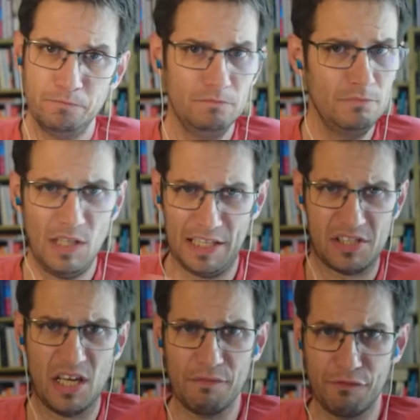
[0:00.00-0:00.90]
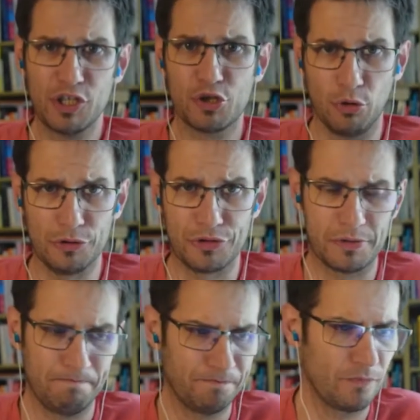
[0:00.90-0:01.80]
let's say, visuals.
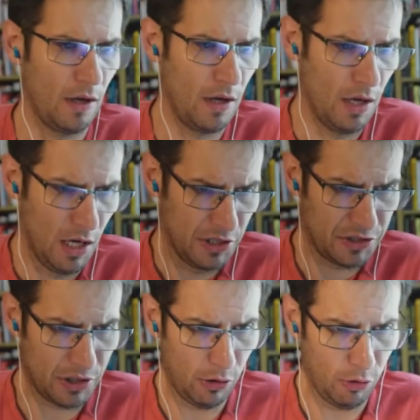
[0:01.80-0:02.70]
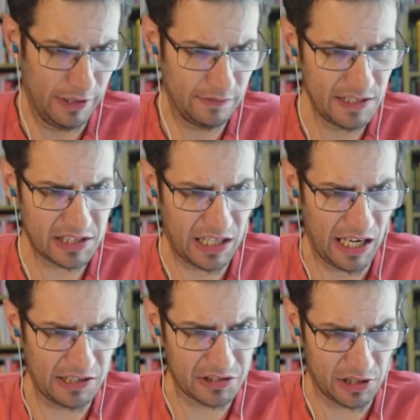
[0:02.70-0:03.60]
So in this
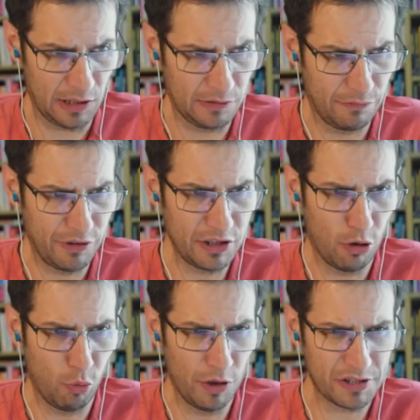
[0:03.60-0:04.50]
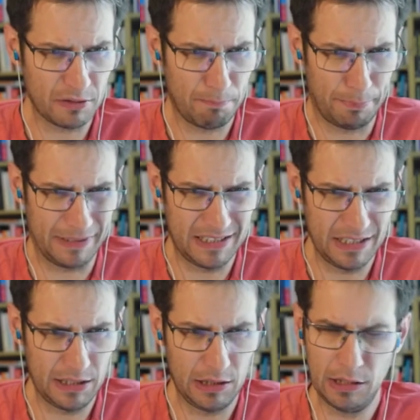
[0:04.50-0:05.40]
case, the video wasn't
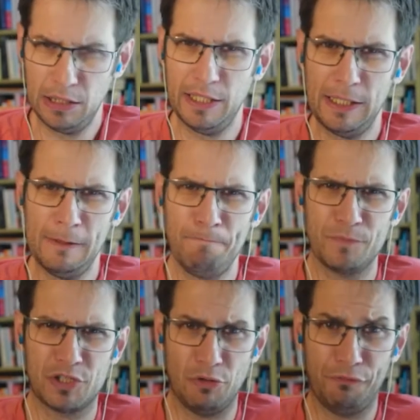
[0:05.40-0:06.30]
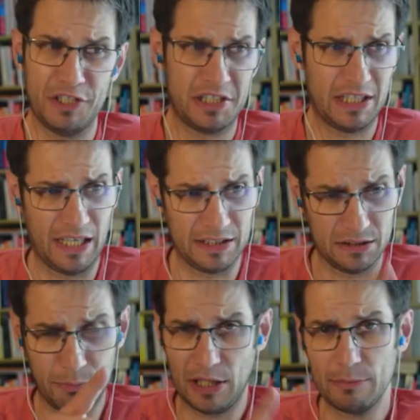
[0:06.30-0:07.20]
particularly sophisticated,
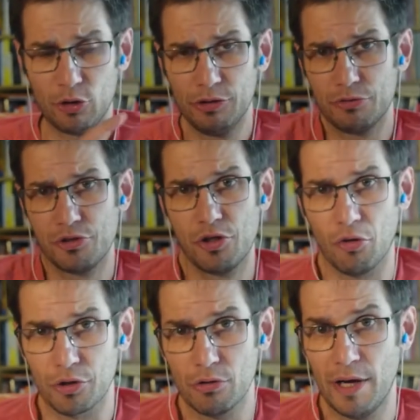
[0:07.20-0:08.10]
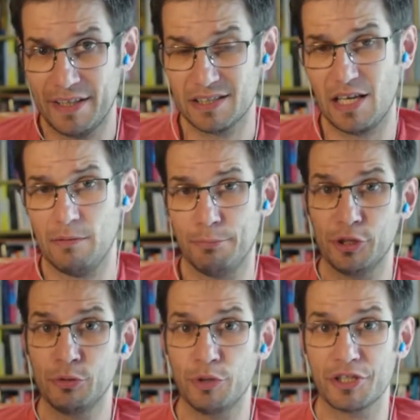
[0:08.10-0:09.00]
but I'm going to show you an example
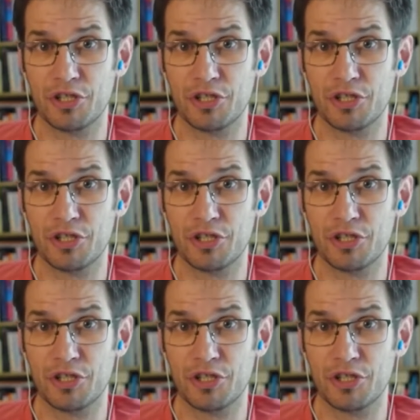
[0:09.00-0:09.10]
in which